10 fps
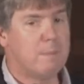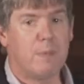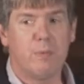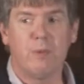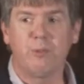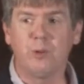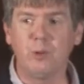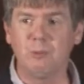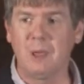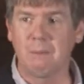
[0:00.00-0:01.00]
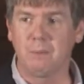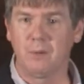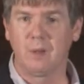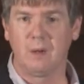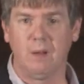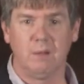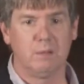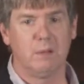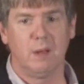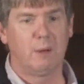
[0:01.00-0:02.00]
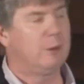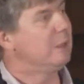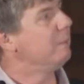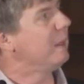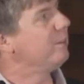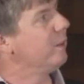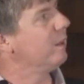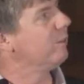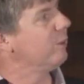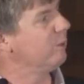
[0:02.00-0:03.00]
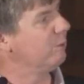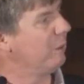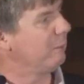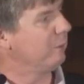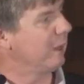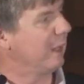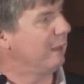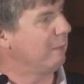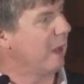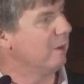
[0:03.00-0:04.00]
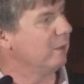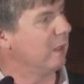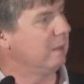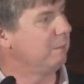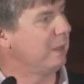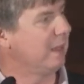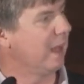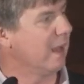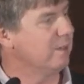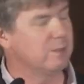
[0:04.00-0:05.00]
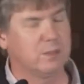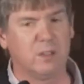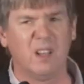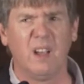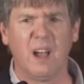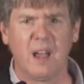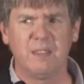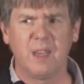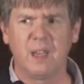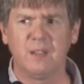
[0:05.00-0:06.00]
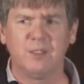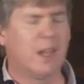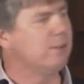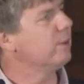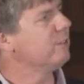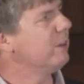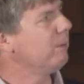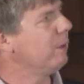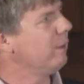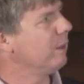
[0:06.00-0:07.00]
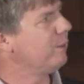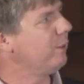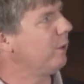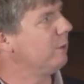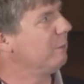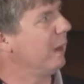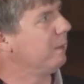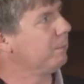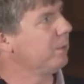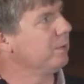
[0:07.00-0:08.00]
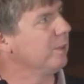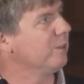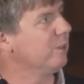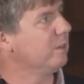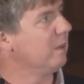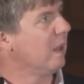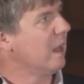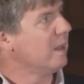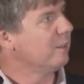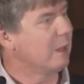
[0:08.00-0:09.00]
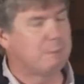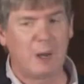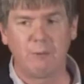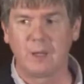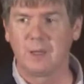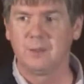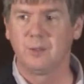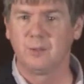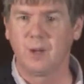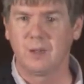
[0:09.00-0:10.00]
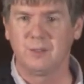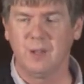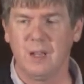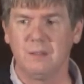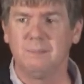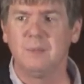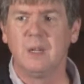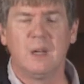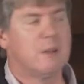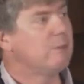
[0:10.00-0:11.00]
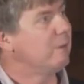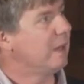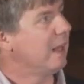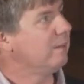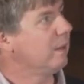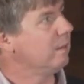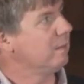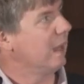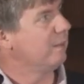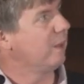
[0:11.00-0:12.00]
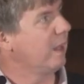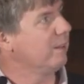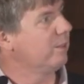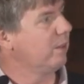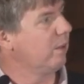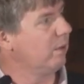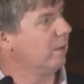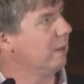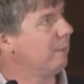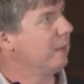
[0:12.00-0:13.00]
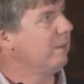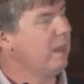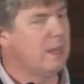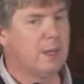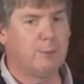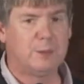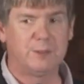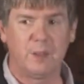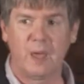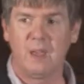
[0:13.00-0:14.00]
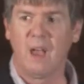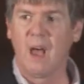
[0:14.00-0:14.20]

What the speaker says: The first paper that I want to mention is this paper that came out in PNAS, I think in January or February of this year, by Burgess and Sam Bowring and Shuzhong Shen from the Nanjing Institute and MIT, in which they